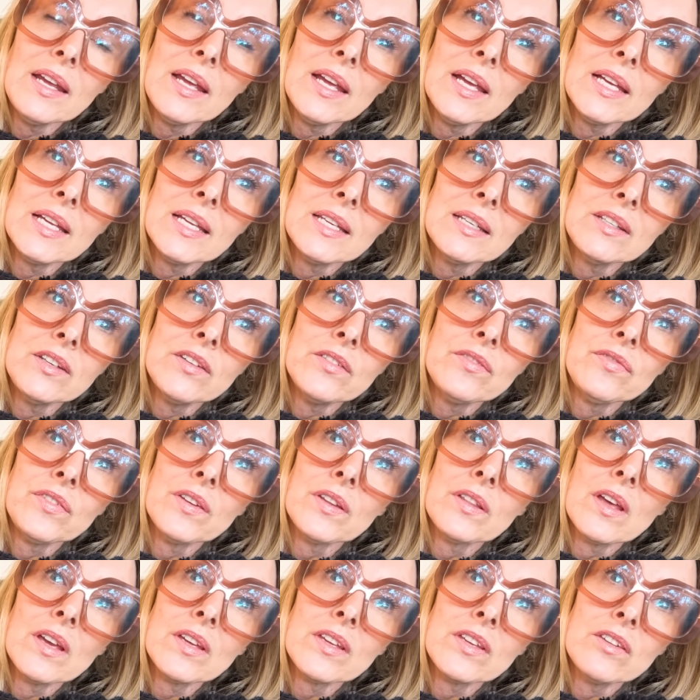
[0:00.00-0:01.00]
And you
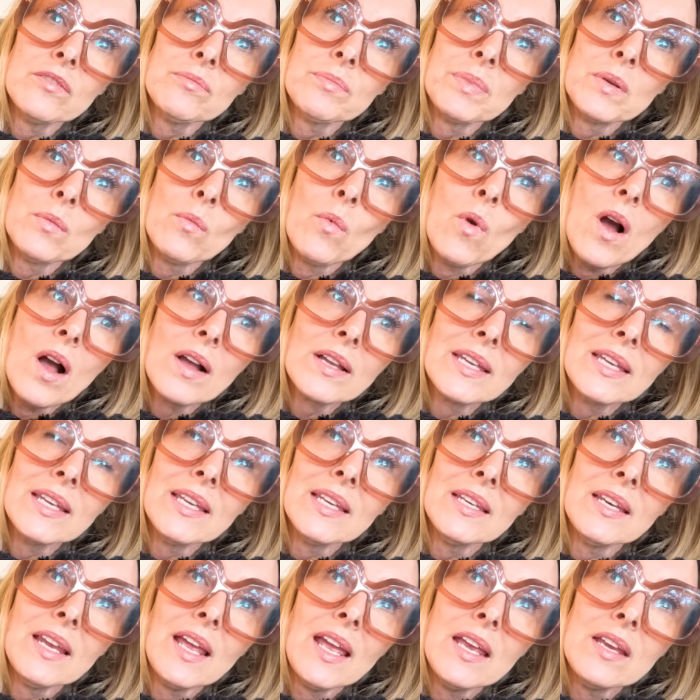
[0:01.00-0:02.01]
feel like you've been walking
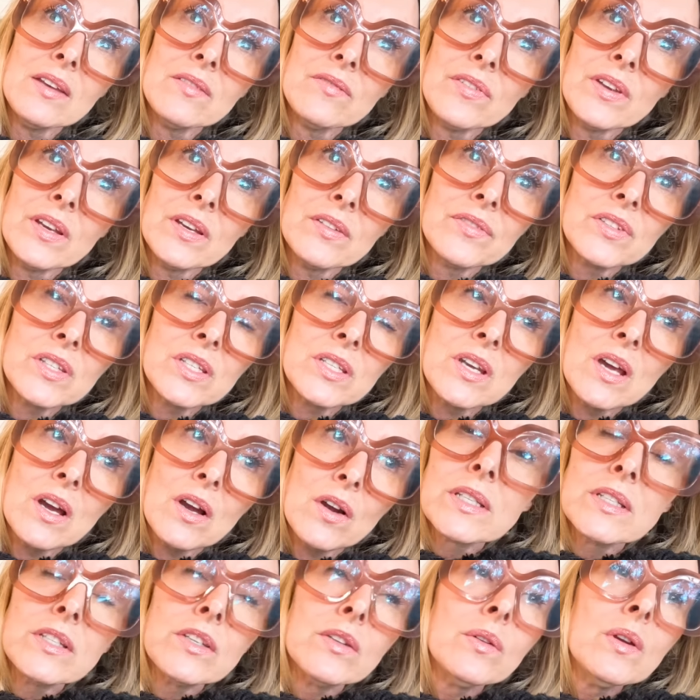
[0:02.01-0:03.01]
in eight feet of
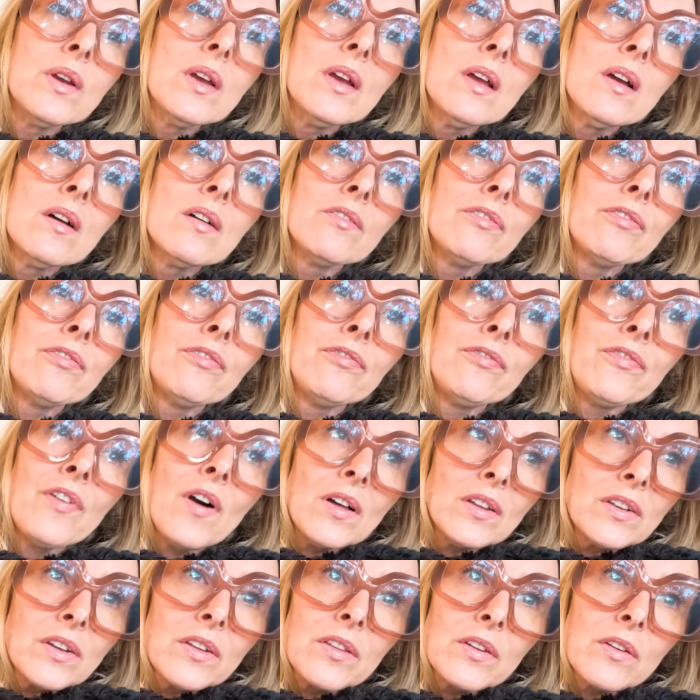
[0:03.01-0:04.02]
snow and you
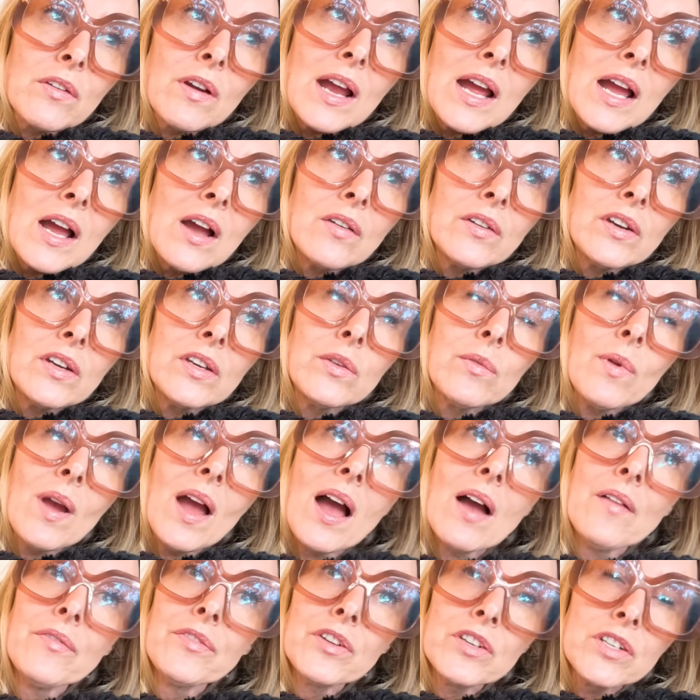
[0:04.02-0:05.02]
fall to the ground and you
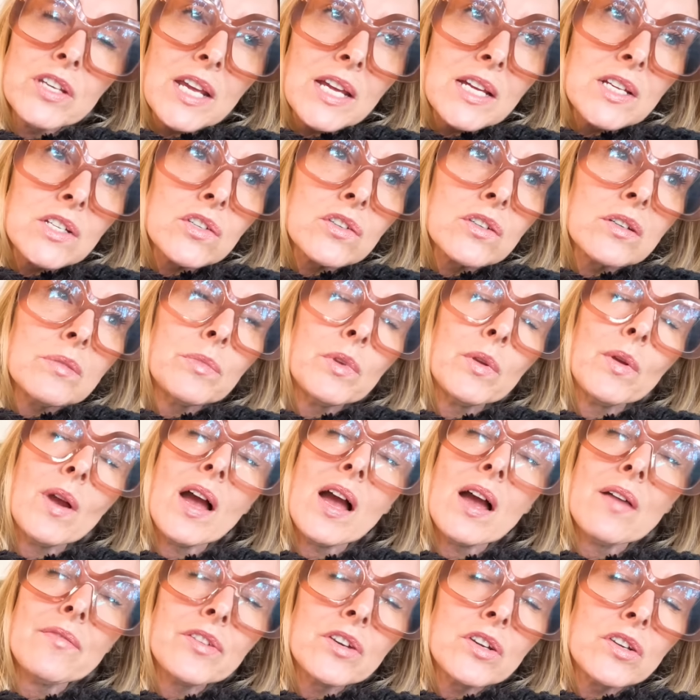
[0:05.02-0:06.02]
have your tantrum, you
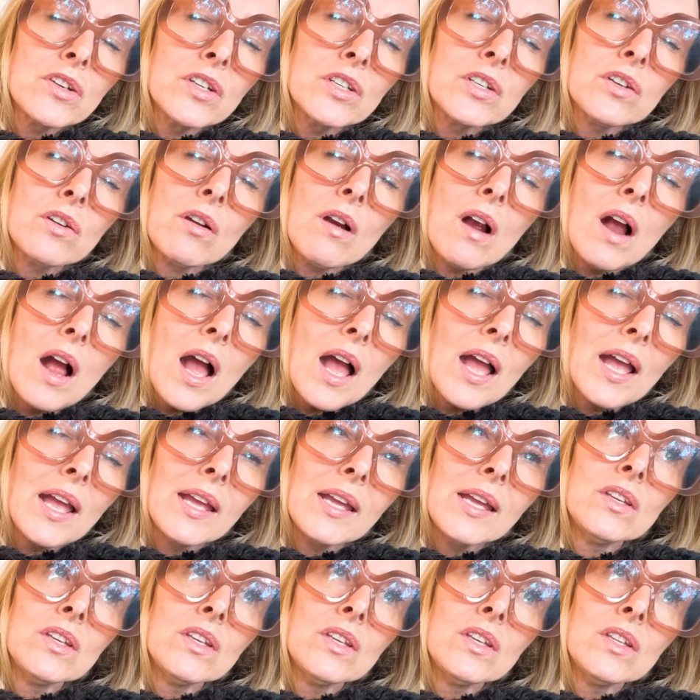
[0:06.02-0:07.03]
have your good
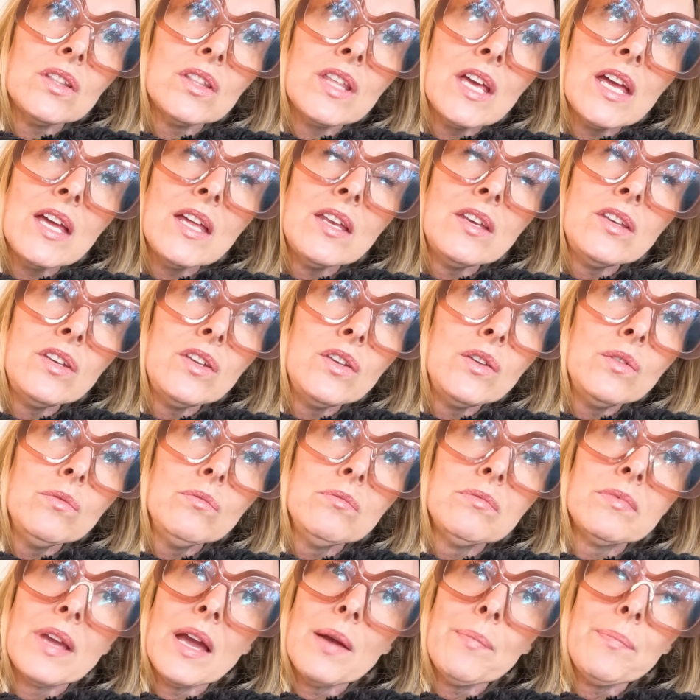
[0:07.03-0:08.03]
cry, then
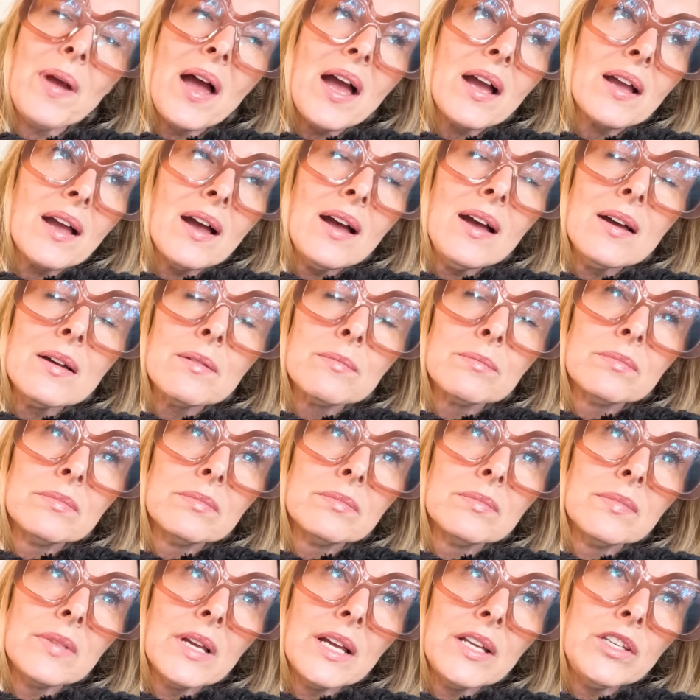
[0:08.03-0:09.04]
you get back up
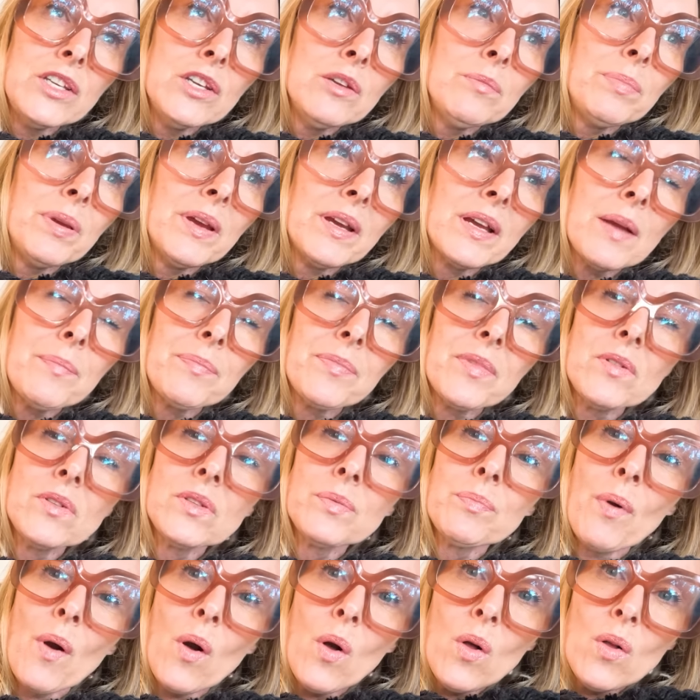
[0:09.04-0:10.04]
and you pick up those
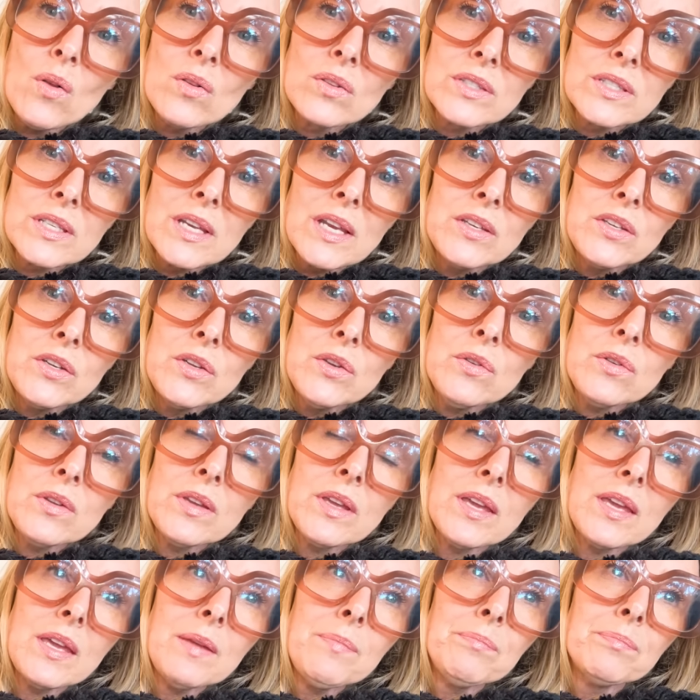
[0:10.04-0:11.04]
poles and you
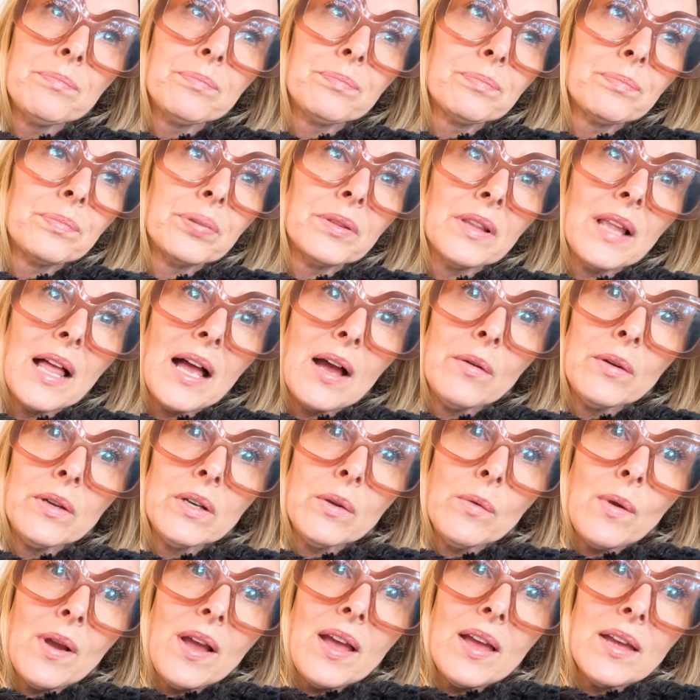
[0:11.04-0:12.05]
keep plowing
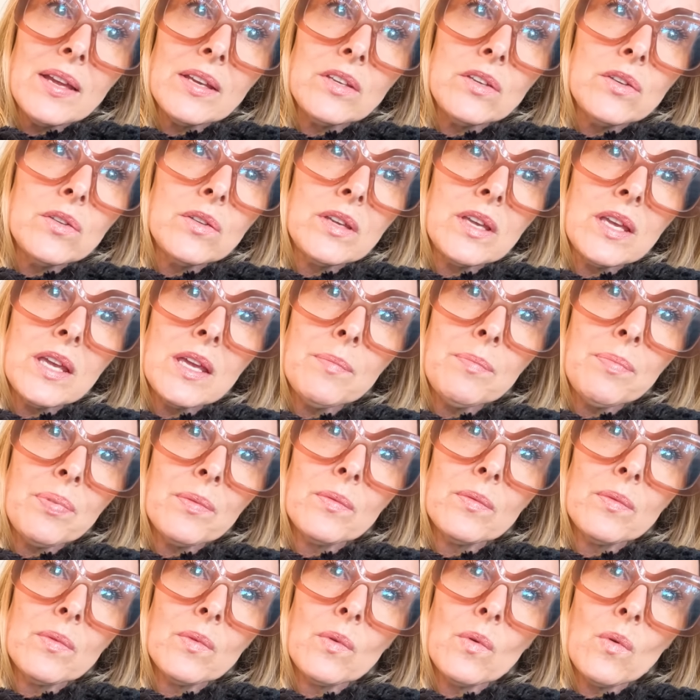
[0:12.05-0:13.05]
away and you keep
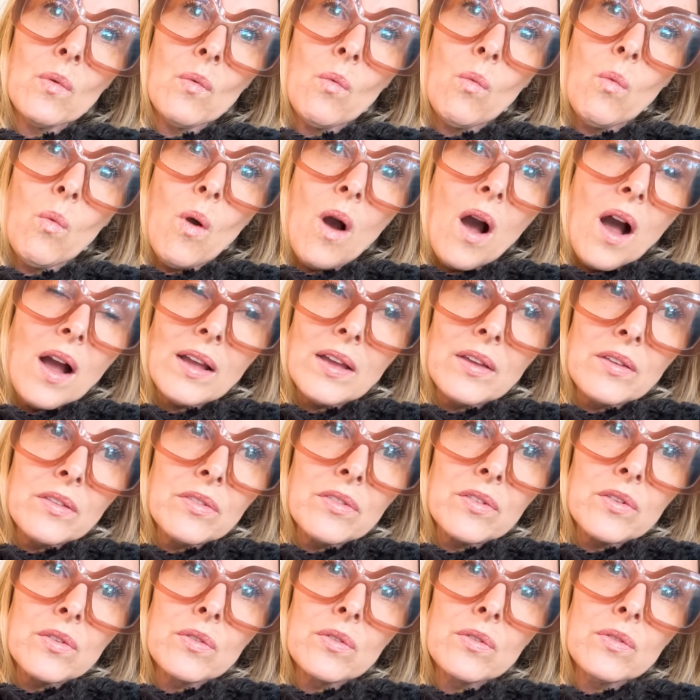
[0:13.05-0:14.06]
walking
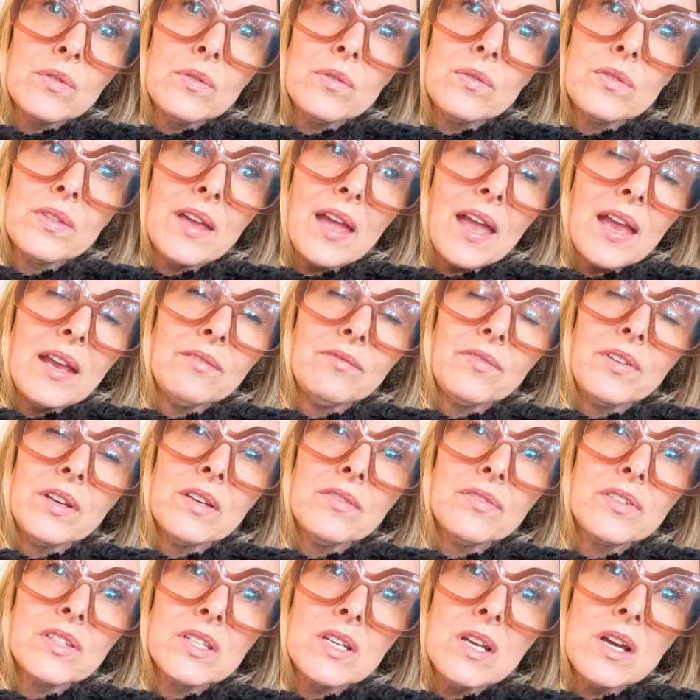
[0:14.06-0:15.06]
through the eight feet
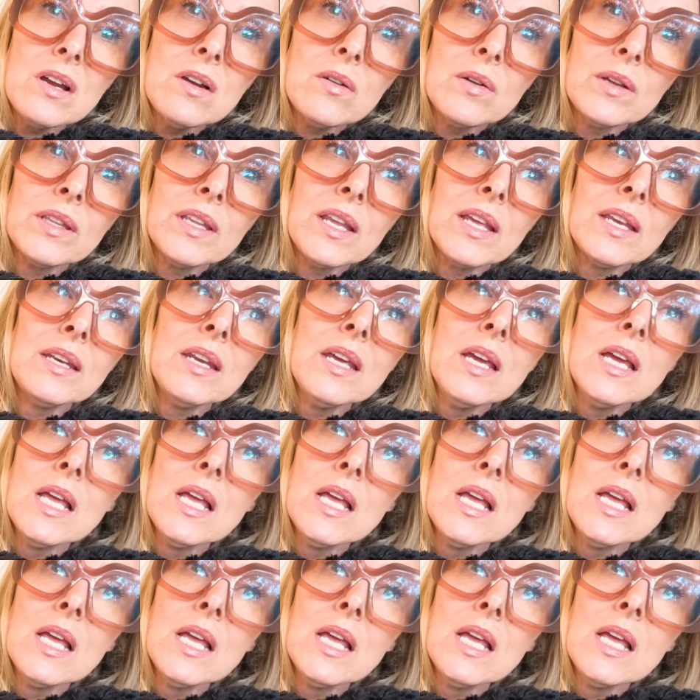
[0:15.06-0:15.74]
of snow and then